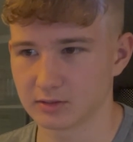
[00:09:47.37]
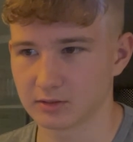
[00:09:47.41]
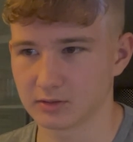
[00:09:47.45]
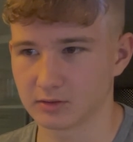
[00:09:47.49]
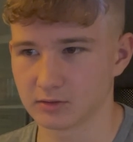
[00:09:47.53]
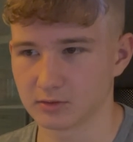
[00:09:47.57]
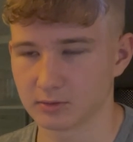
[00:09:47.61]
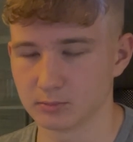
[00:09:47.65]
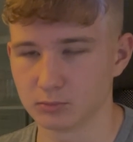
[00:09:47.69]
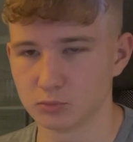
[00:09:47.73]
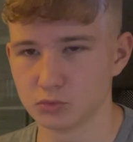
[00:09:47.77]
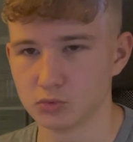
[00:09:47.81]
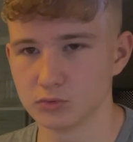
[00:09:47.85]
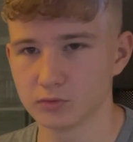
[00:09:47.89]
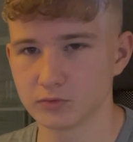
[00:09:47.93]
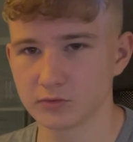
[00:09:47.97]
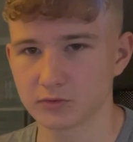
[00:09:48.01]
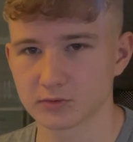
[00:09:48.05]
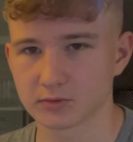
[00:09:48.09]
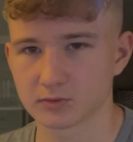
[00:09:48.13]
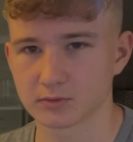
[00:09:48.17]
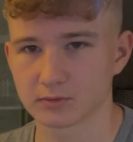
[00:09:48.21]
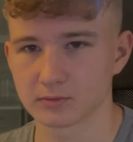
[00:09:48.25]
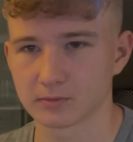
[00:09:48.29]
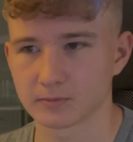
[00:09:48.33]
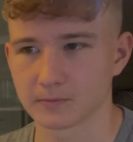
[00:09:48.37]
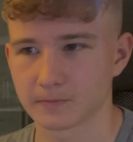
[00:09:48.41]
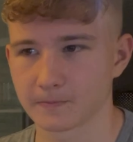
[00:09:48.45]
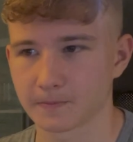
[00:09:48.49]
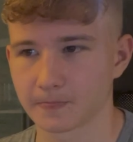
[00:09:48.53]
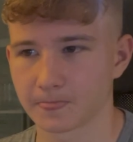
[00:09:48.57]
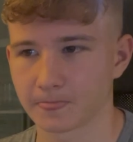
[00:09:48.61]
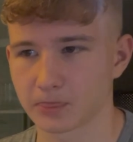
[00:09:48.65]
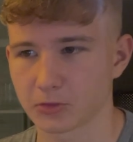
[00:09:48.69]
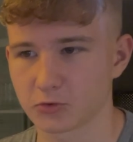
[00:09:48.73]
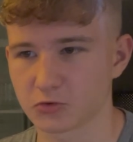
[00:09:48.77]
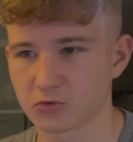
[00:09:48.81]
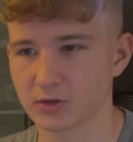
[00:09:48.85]
the moves,
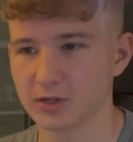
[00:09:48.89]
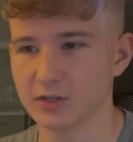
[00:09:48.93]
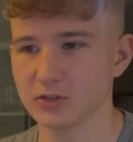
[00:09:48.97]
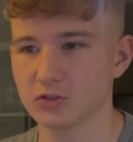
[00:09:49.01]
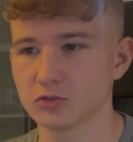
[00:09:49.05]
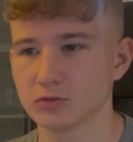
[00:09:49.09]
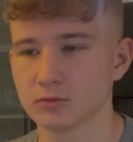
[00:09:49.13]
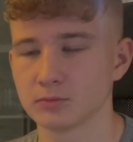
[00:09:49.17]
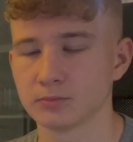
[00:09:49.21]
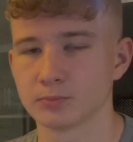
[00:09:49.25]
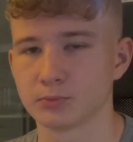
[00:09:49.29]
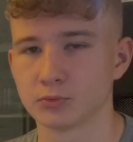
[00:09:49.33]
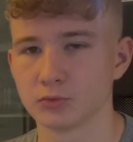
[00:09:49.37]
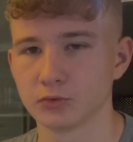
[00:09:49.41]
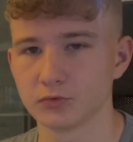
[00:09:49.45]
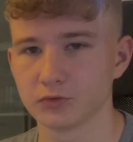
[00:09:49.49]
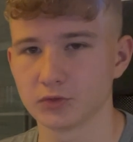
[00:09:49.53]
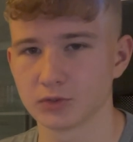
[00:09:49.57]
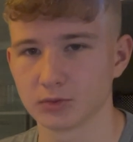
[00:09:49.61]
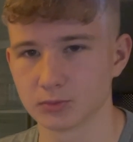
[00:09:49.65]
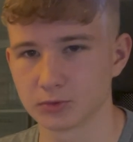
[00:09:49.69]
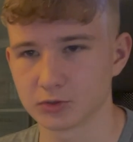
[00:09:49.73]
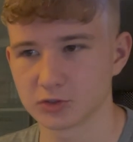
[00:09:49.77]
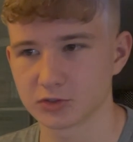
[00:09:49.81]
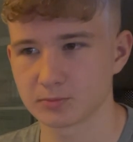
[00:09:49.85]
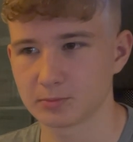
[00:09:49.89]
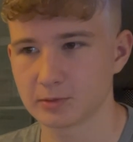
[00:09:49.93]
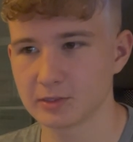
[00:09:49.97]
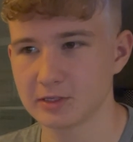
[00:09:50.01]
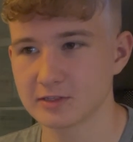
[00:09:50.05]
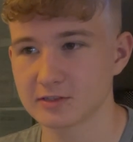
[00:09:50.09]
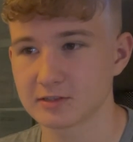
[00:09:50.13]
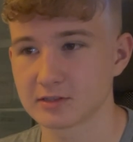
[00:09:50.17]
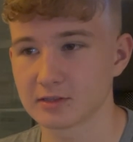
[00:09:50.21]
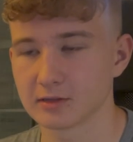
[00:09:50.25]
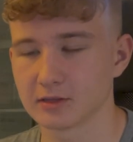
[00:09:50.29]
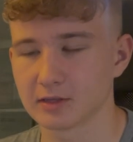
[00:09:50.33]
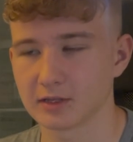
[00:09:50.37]
try to improve your worst
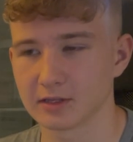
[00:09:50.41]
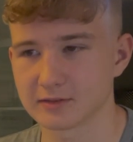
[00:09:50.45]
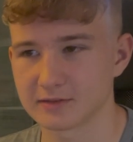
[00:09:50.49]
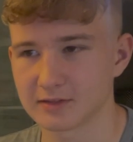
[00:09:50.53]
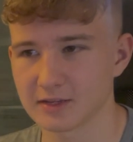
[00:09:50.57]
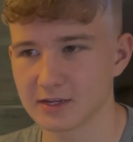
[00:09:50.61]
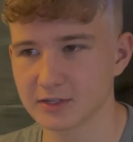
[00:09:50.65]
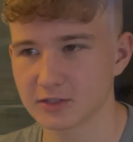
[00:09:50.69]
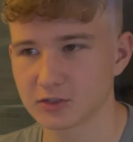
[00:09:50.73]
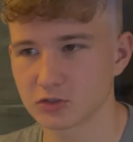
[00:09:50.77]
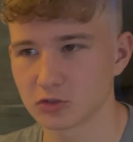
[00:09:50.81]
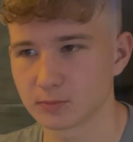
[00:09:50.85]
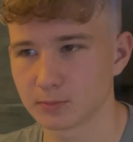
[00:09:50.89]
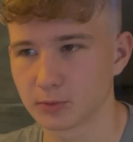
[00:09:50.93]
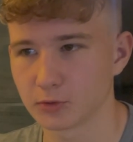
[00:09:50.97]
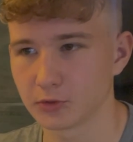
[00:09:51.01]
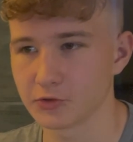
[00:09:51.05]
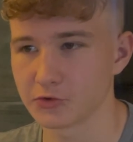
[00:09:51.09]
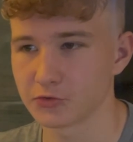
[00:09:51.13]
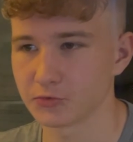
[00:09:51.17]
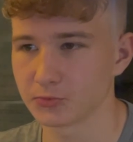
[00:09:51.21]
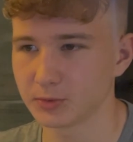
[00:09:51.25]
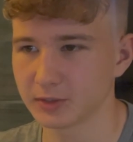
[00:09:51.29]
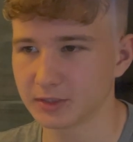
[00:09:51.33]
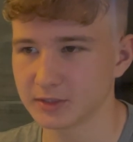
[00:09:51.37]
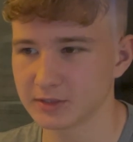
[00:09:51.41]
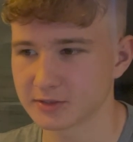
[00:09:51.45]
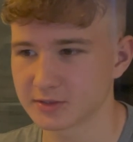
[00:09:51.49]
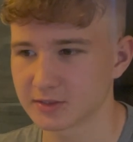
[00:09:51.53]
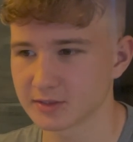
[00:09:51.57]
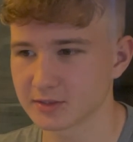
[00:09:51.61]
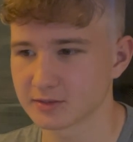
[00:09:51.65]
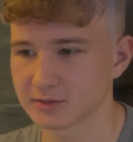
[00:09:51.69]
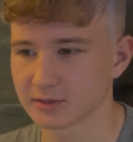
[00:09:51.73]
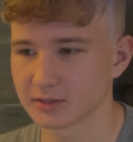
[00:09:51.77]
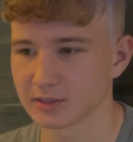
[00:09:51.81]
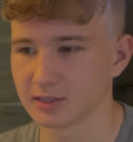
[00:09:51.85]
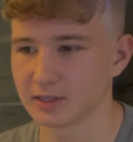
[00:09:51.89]
piece, attack your opponent's
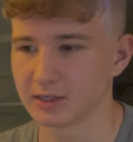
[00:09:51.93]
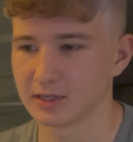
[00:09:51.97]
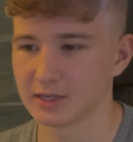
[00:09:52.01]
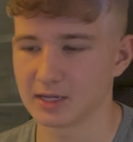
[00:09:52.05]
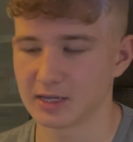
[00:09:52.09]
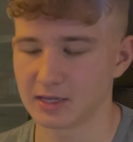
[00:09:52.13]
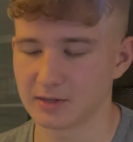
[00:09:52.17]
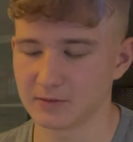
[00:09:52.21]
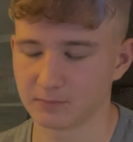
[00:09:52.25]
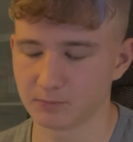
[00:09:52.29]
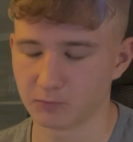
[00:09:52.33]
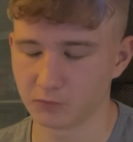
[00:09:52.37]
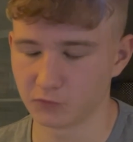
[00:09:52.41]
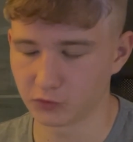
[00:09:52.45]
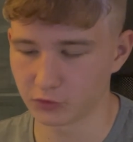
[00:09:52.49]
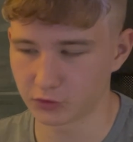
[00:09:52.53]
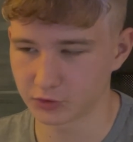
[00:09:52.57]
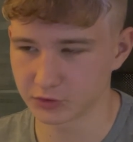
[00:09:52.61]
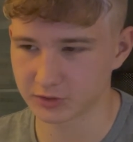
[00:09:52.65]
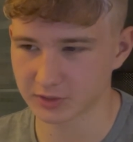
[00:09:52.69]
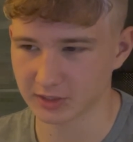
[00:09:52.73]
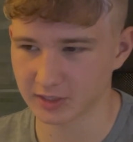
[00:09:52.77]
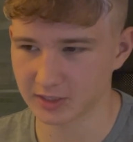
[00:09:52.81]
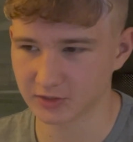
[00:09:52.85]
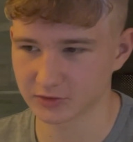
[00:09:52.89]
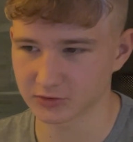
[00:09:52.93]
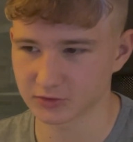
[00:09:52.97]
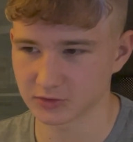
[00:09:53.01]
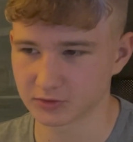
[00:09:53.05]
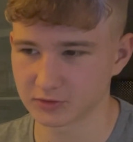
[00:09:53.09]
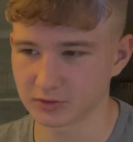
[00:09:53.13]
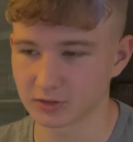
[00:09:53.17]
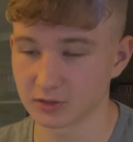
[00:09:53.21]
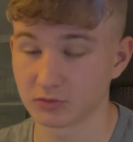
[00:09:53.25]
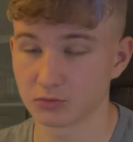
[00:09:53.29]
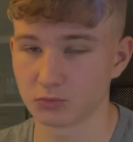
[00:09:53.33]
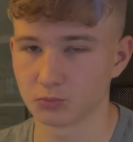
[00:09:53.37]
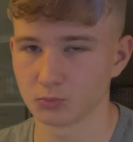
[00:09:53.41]
weaknesses, and first ask
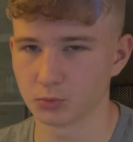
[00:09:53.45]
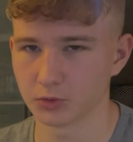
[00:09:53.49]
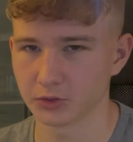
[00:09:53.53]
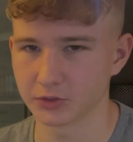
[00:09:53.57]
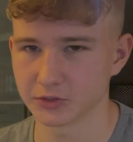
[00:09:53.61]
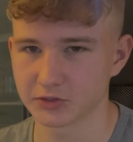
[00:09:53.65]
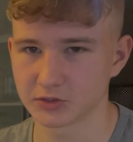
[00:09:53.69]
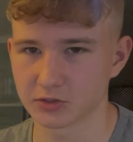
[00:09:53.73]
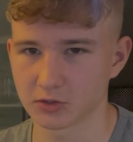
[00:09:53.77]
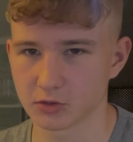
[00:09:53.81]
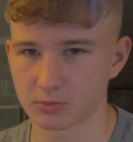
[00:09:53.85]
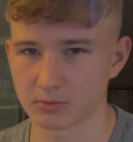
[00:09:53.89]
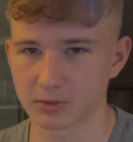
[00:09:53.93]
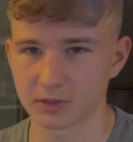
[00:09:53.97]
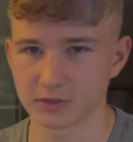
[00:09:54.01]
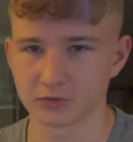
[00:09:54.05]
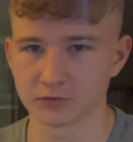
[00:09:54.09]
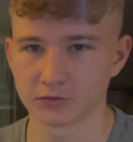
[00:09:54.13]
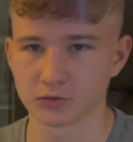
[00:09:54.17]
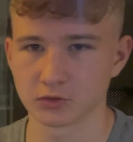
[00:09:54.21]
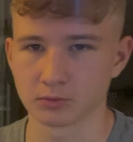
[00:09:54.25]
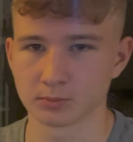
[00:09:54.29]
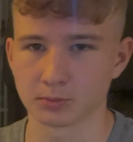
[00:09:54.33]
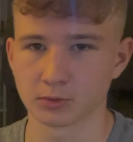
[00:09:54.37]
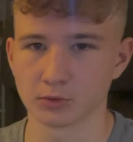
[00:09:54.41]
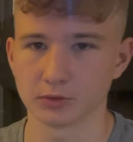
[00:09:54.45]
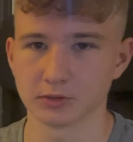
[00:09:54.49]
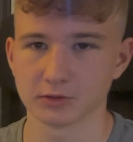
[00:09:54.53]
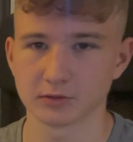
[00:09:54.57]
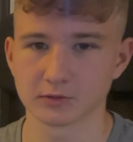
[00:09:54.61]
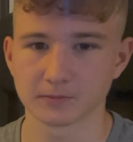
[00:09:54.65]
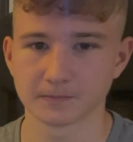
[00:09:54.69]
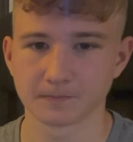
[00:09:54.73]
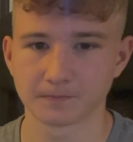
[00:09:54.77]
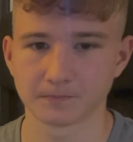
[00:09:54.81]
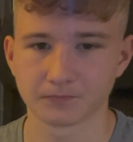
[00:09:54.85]
yourself, what is the threat of your opponent?